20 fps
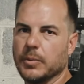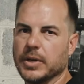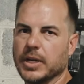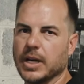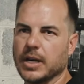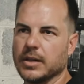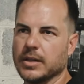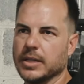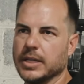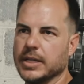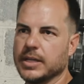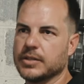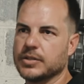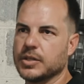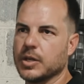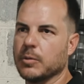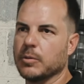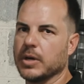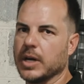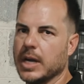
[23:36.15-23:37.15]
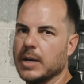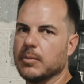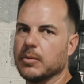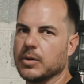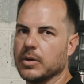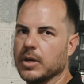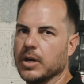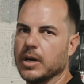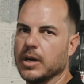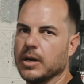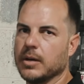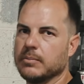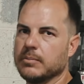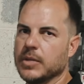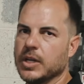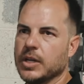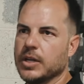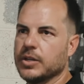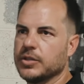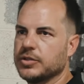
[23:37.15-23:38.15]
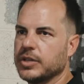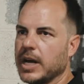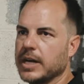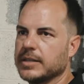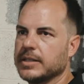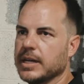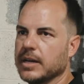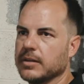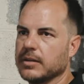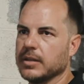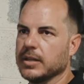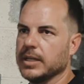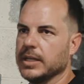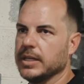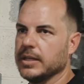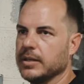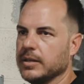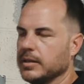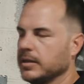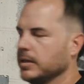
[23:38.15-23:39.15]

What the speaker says: we got a leak, so we're able to track down the leak.